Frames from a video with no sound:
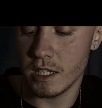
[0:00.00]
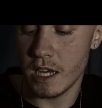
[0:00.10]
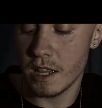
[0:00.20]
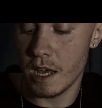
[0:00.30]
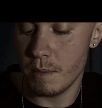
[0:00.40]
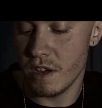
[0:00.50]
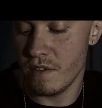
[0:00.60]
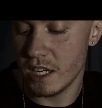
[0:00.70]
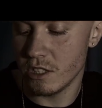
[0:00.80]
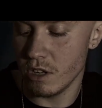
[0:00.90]
get that bit of
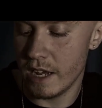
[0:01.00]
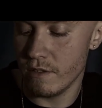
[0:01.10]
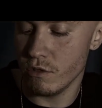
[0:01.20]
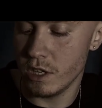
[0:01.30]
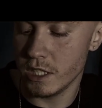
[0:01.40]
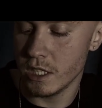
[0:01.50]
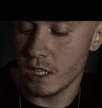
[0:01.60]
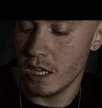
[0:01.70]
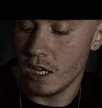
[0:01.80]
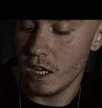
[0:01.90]
extra leverage
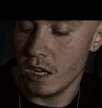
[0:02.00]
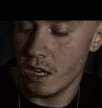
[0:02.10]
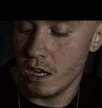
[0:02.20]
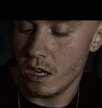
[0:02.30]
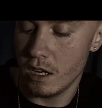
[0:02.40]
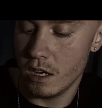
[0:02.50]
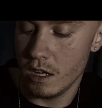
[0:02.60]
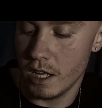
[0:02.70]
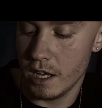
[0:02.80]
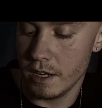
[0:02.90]
and then